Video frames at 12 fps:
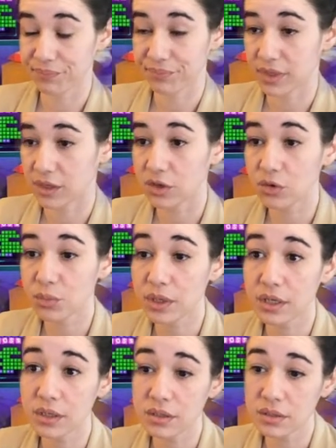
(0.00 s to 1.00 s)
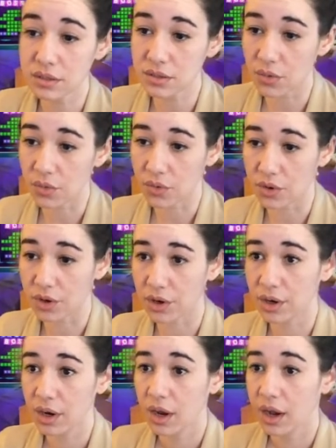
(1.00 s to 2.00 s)
humans,
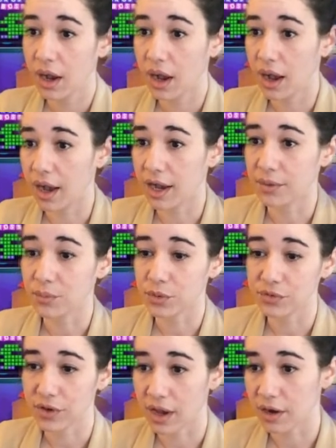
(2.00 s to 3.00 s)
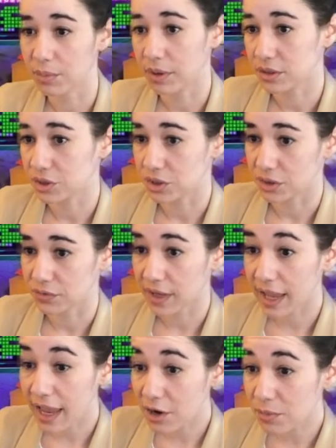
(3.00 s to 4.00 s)
or we've got a bunch of
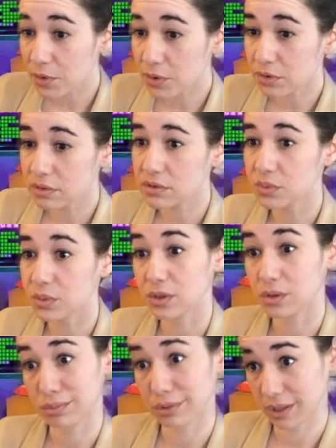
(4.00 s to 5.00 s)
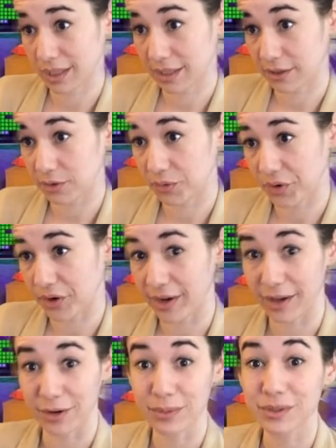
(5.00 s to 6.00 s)
animals, which are really cute. Our
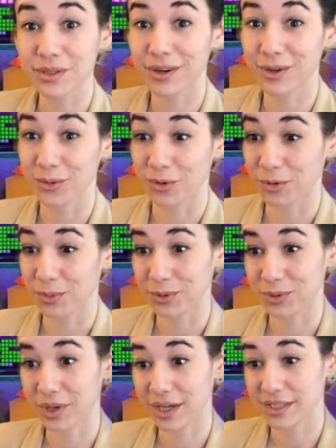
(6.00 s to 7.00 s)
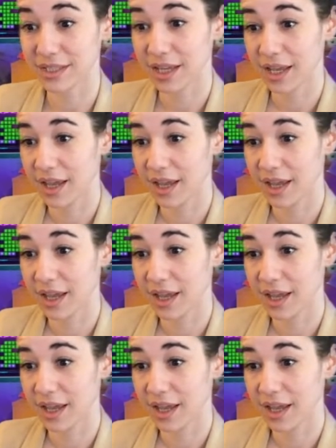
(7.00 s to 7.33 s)
animals are adorable, you guys.